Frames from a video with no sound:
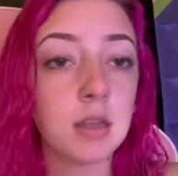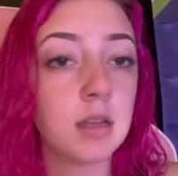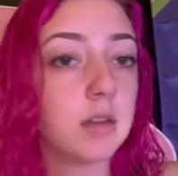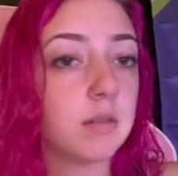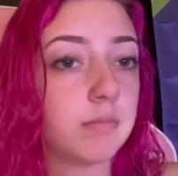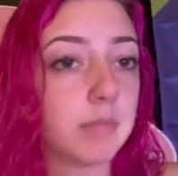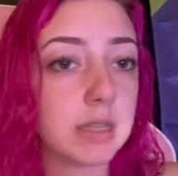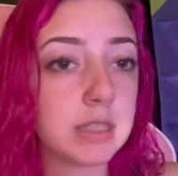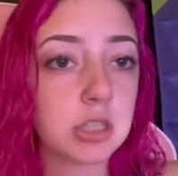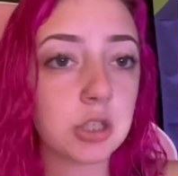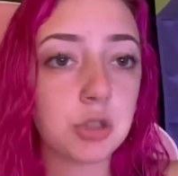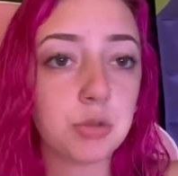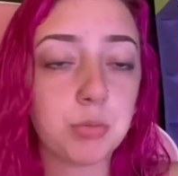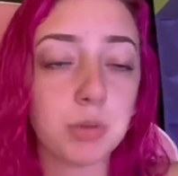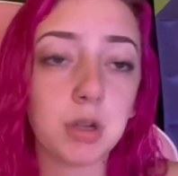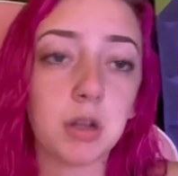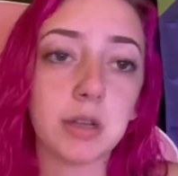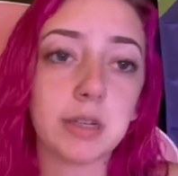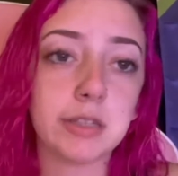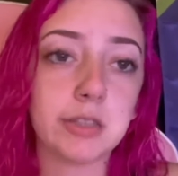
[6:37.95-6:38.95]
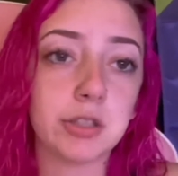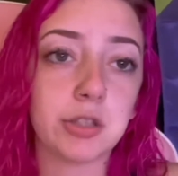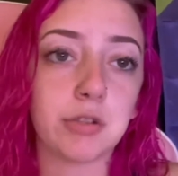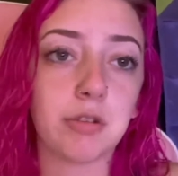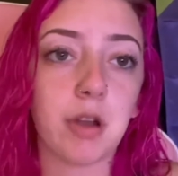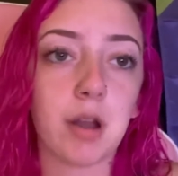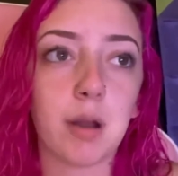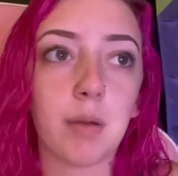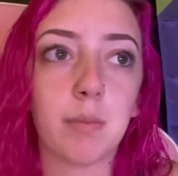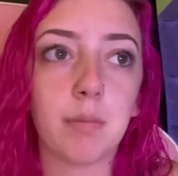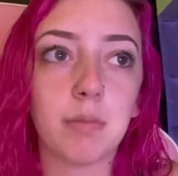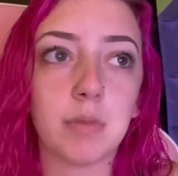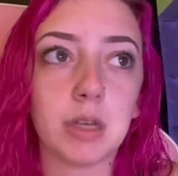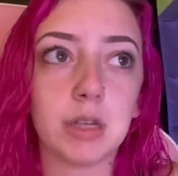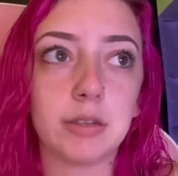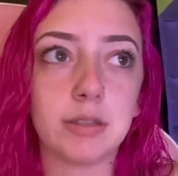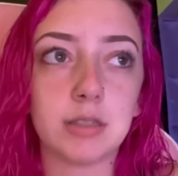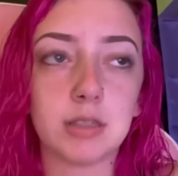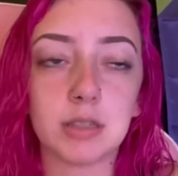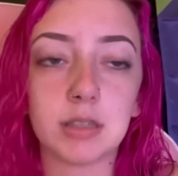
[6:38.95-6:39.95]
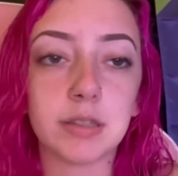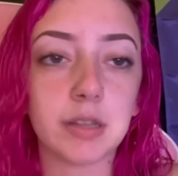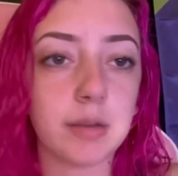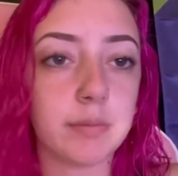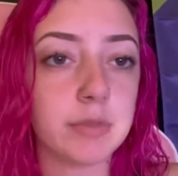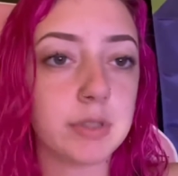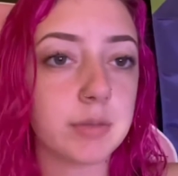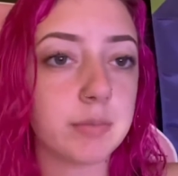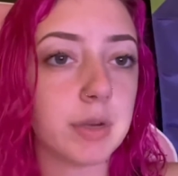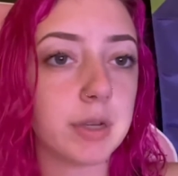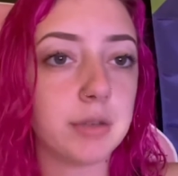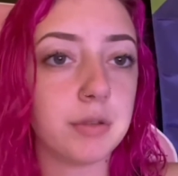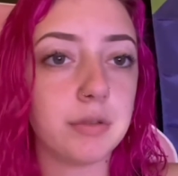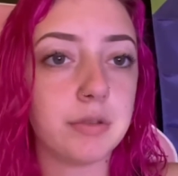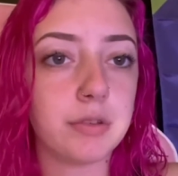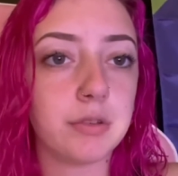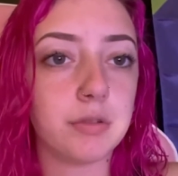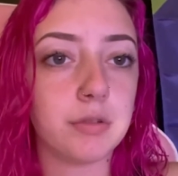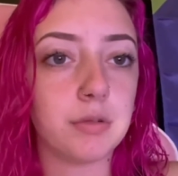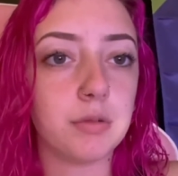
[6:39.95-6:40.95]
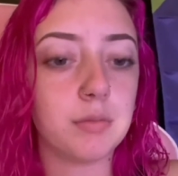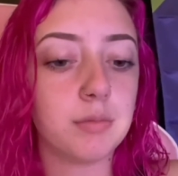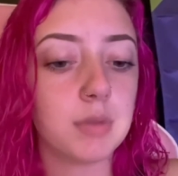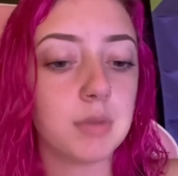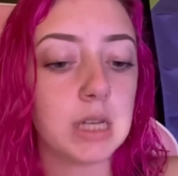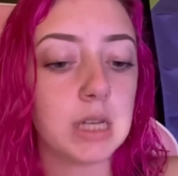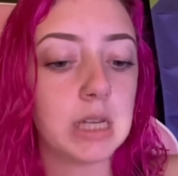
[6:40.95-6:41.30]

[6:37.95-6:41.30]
message me on Instagram. It's the same as my YouTube.